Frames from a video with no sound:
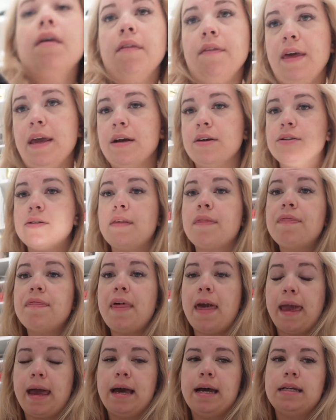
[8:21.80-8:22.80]
There's
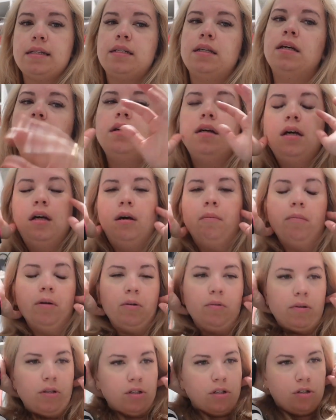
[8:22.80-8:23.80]
that. But
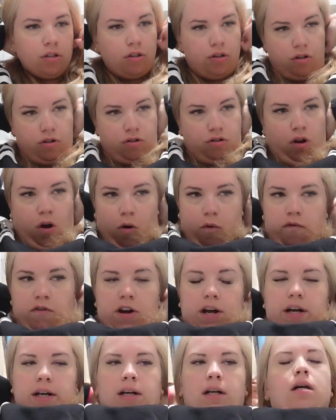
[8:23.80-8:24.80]
it was so
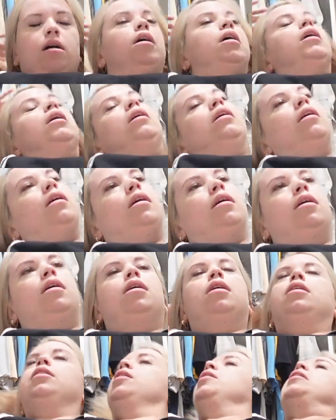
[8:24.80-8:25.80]
fun.
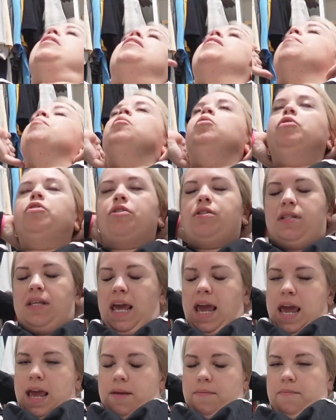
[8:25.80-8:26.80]
And then Baldur's
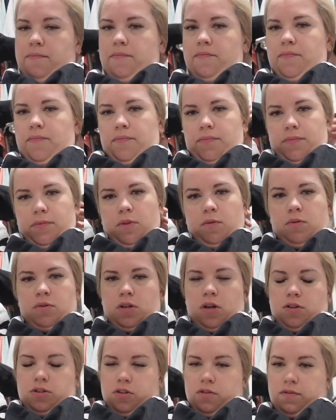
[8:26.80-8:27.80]
Gate was
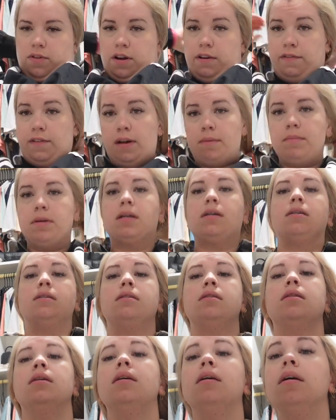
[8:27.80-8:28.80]
also very fun
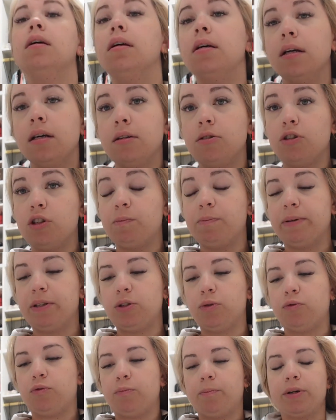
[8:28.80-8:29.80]
because it's just
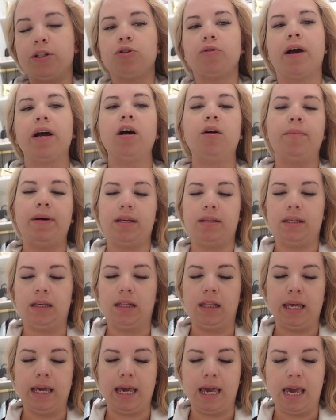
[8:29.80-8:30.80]
betrayal
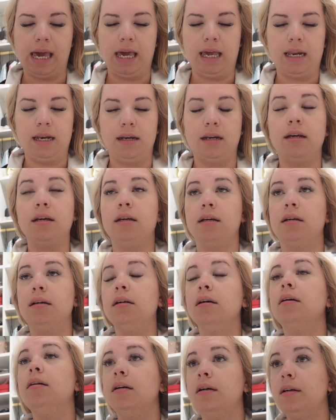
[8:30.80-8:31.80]
basically in
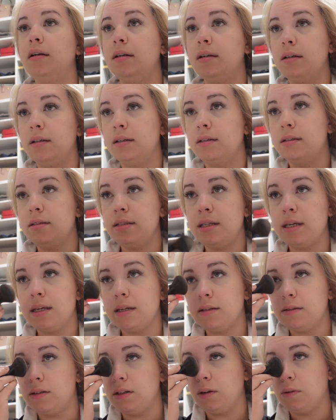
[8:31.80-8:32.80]

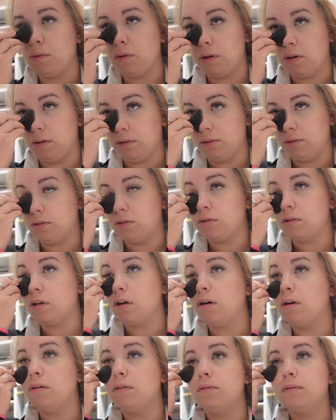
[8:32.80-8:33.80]
D&D world.
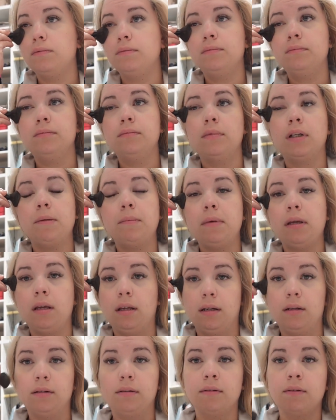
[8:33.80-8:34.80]
So, I
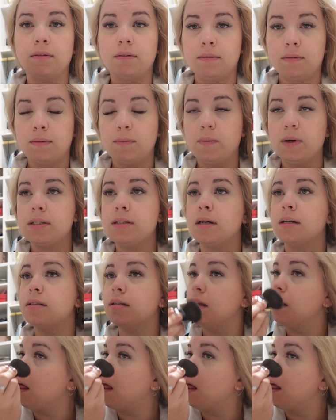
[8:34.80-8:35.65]
mean, what's not to